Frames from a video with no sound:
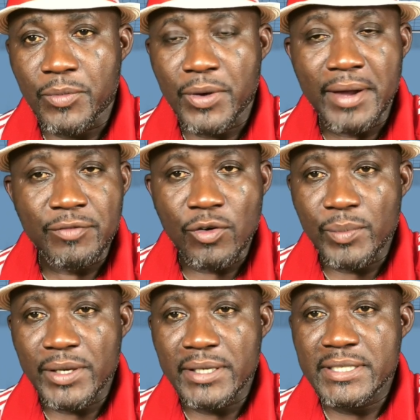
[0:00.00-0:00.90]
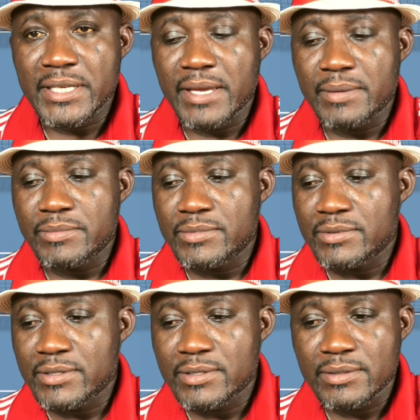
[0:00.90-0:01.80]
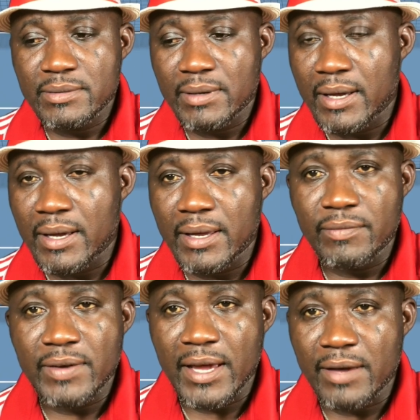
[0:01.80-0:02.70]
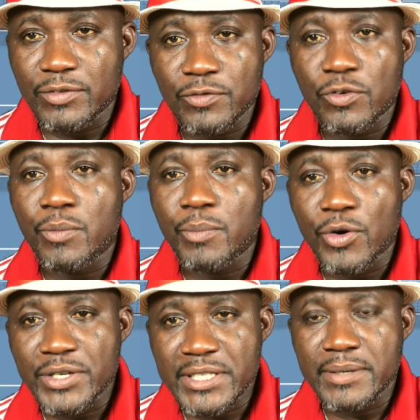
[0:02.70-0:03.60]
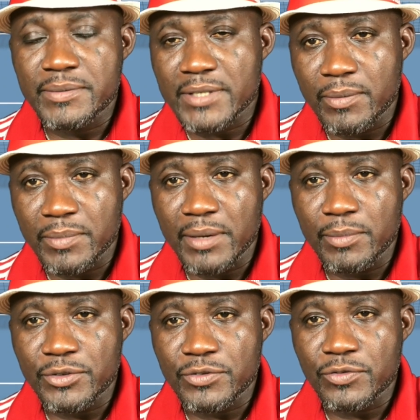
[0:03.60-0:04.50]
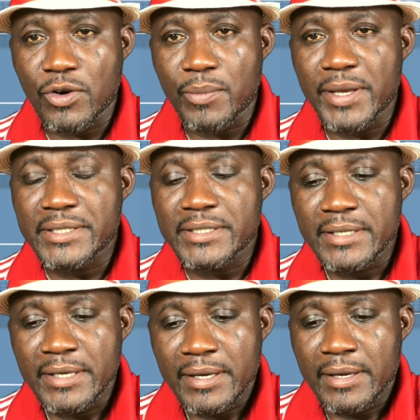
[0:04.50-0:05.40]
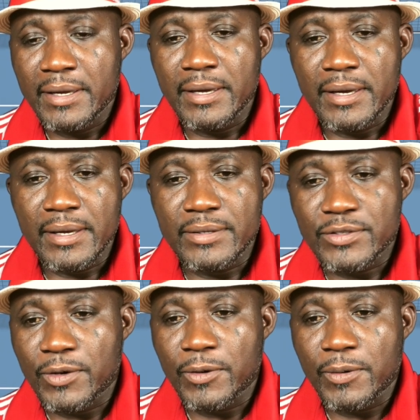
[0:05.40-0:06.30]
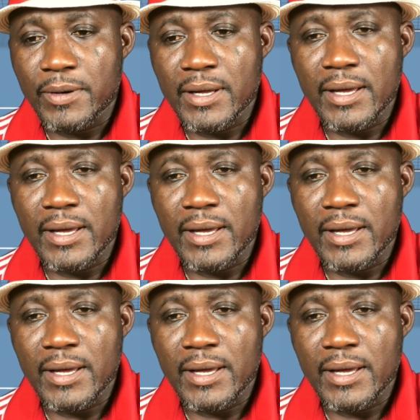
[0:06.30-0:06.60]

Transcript: We are forming the teams. If I have to form more teams, I'll be able to form it. So